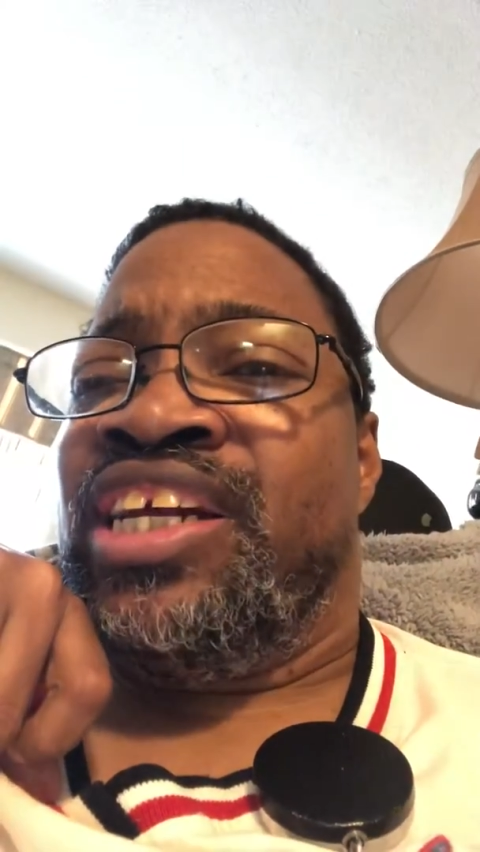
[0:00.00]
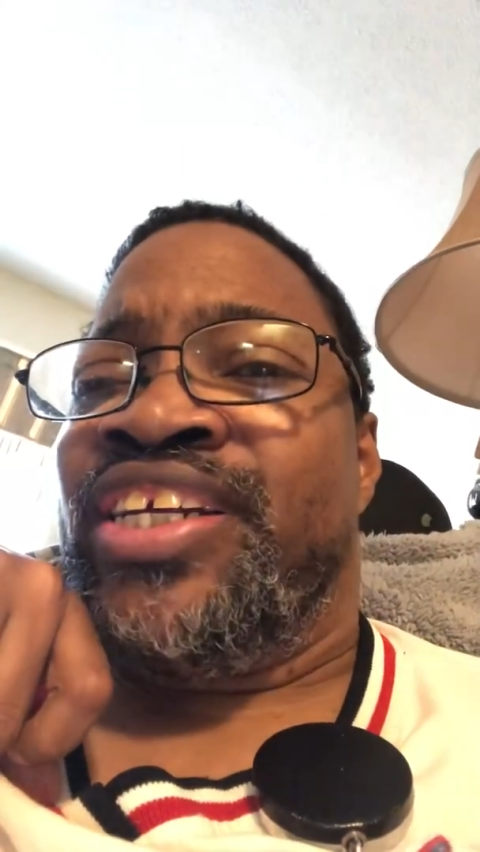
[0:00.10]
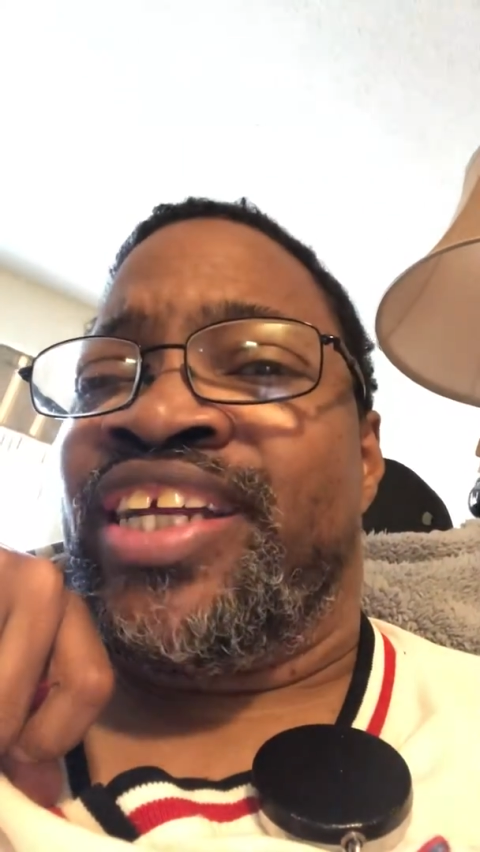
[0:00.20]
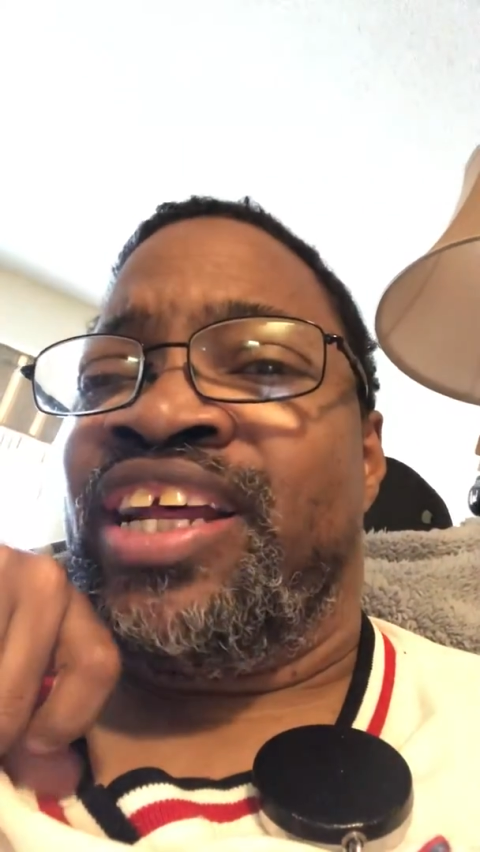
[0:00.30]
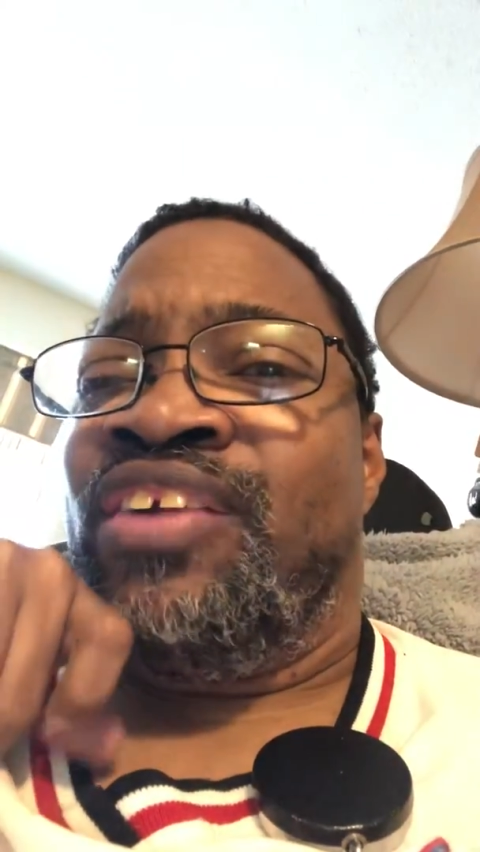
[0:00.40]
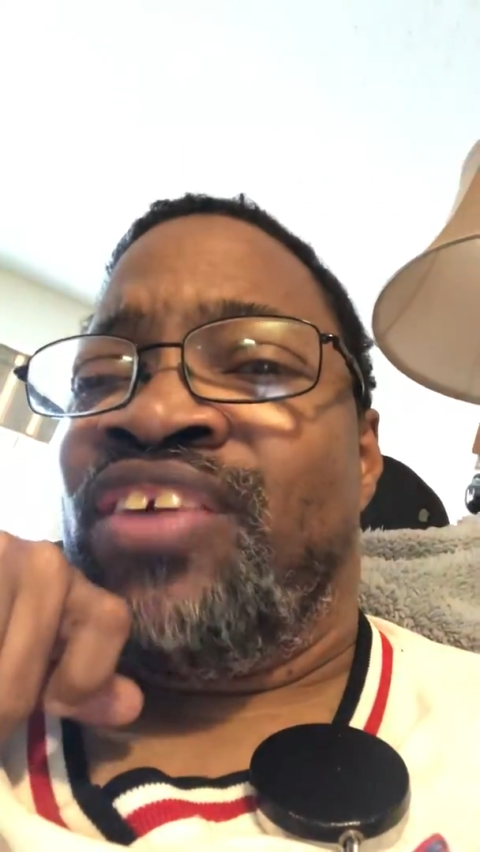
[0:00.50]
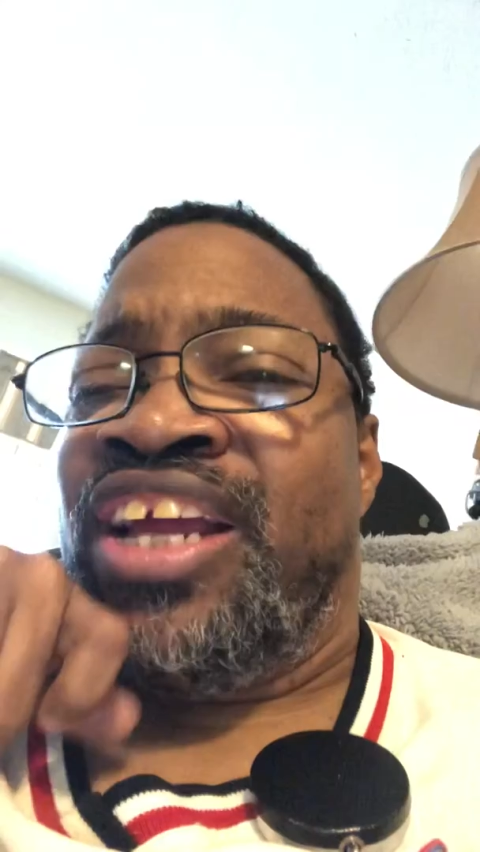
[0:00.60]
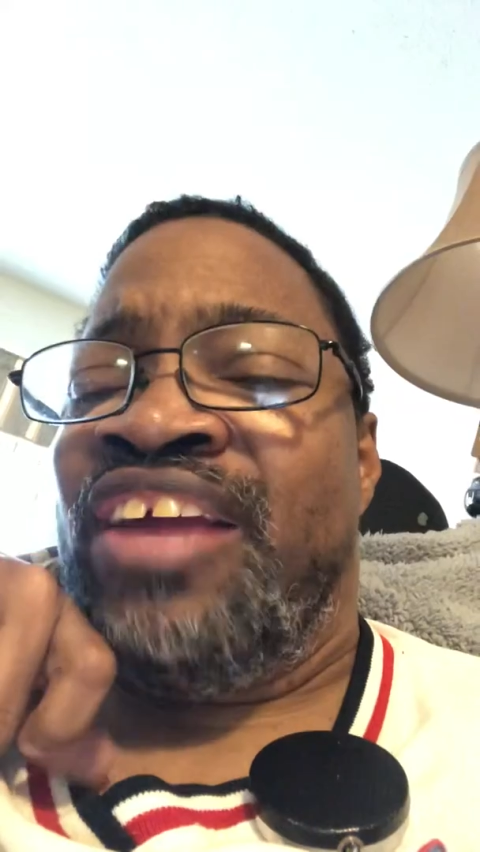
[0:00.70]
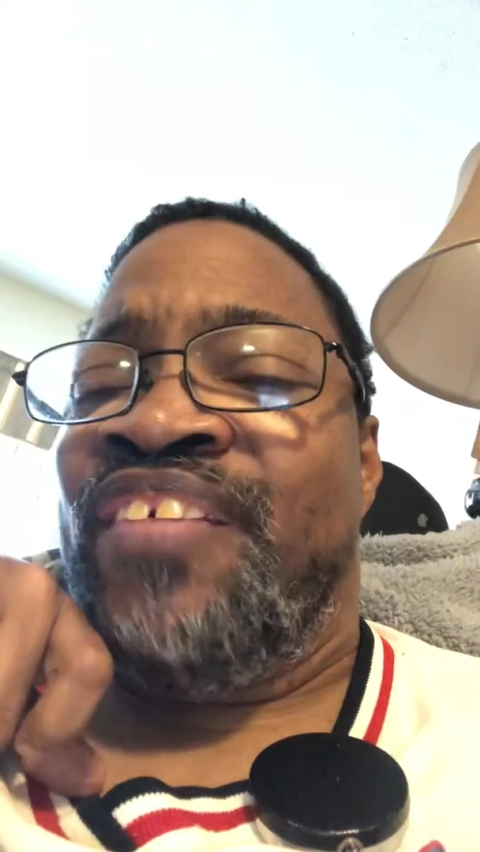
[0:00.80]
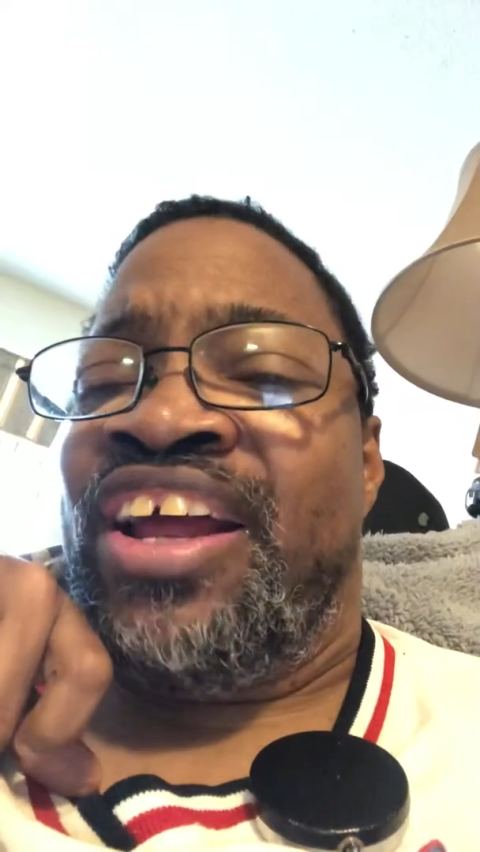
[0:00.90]
selling on
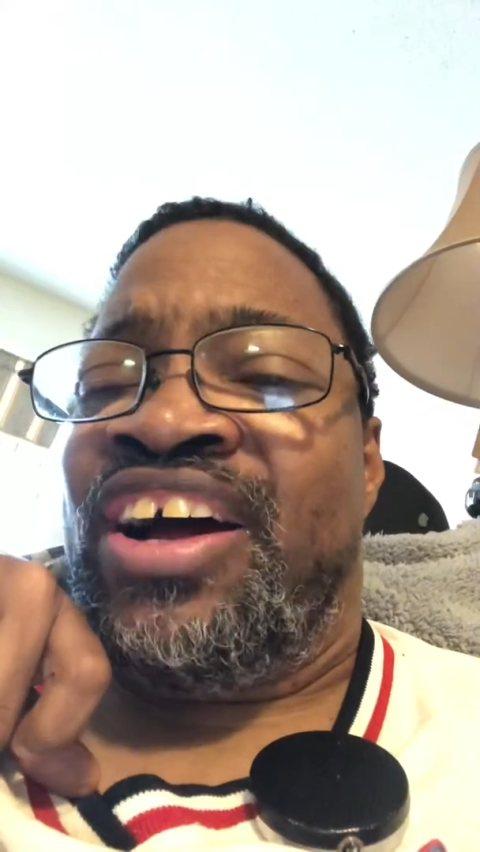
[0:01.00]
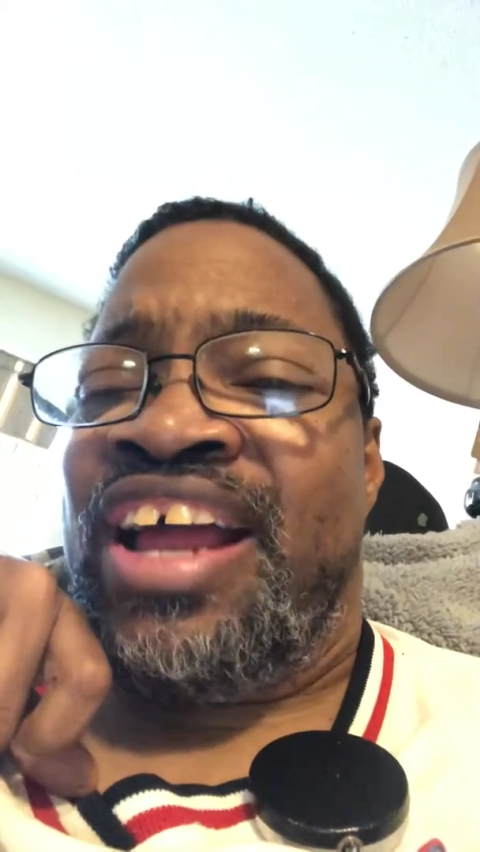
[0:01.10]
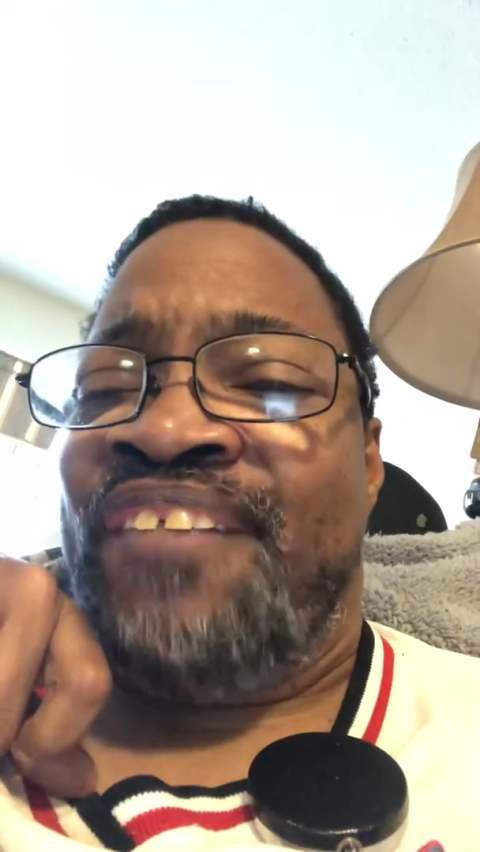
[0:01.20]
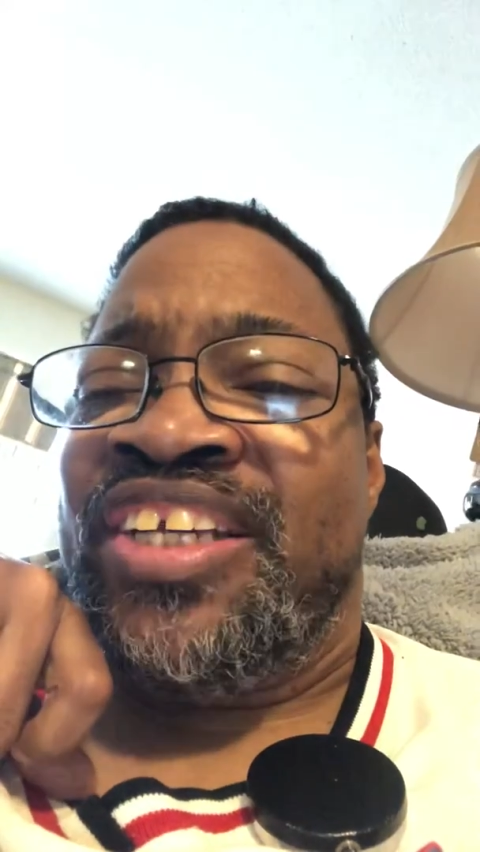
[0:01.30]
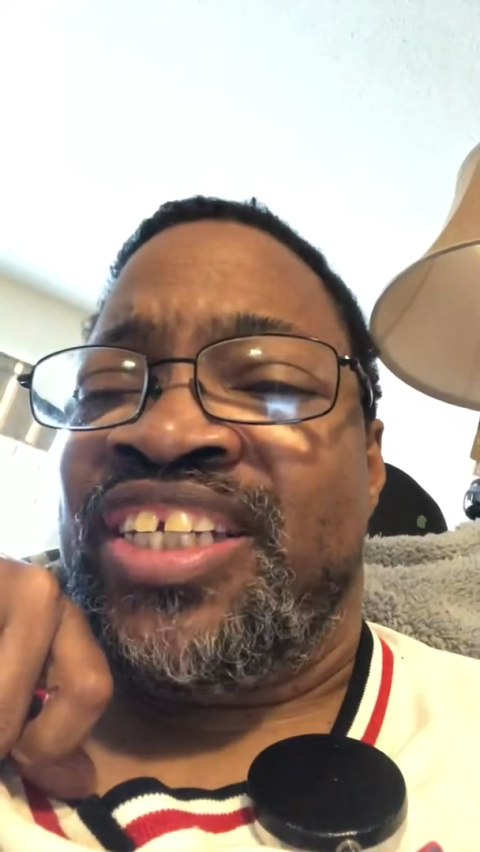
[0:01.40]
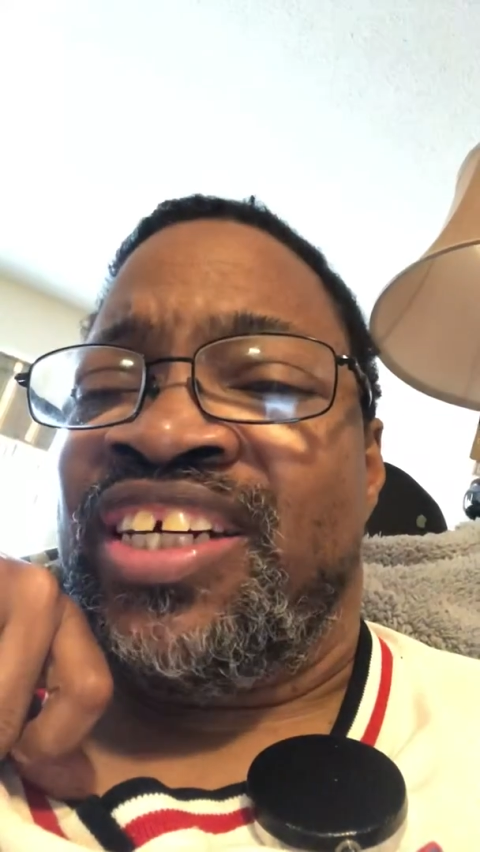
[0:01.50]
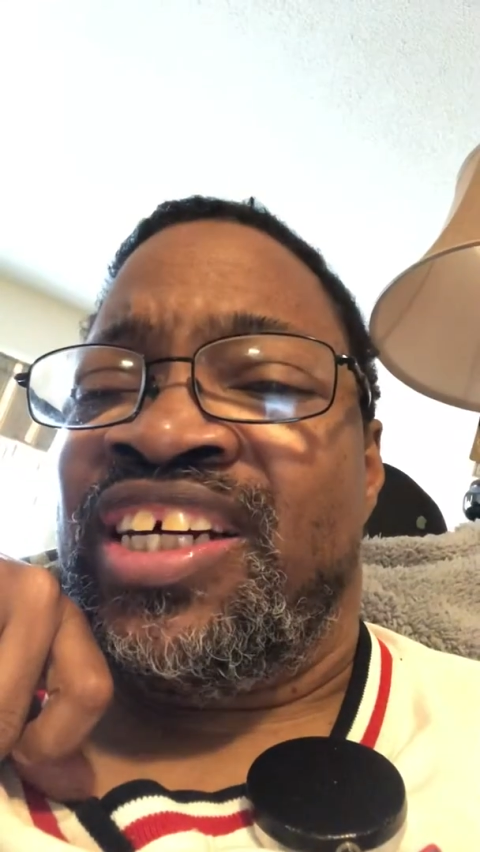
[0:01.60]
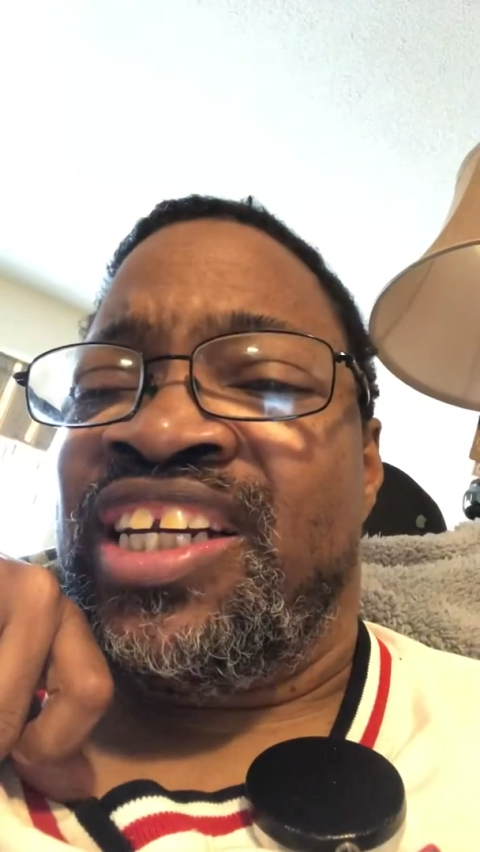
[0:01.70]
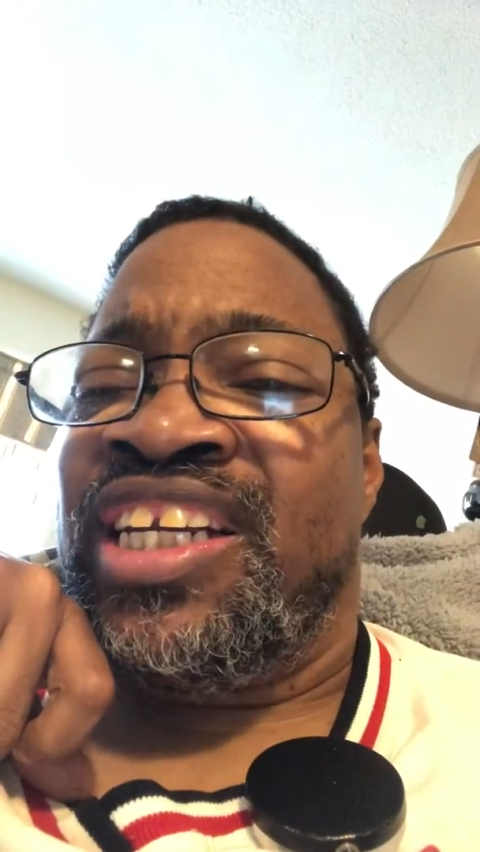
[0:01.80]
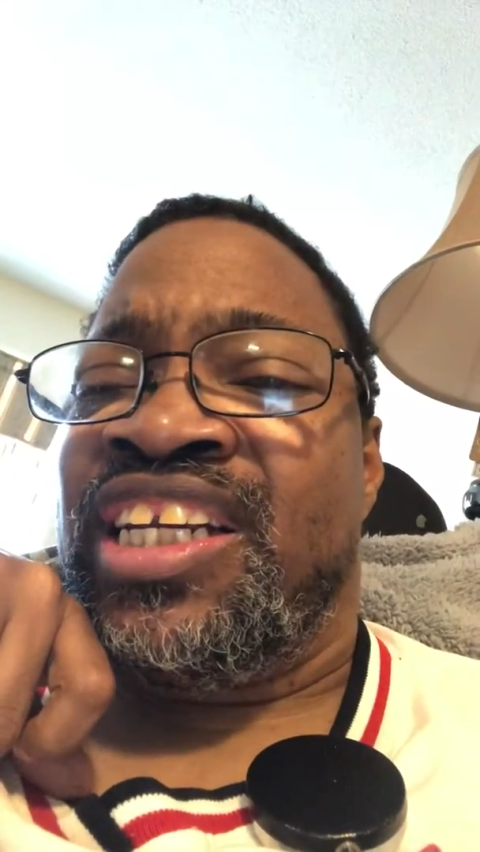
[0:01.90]
eBay or
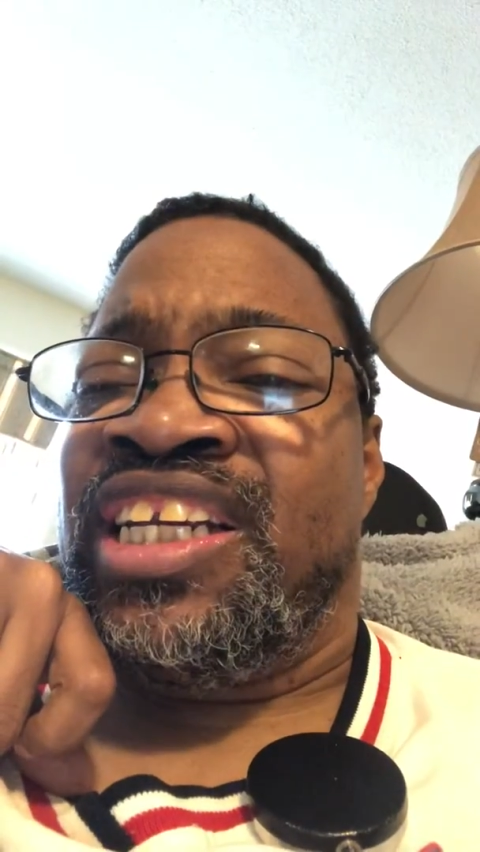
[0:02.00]
Amazon,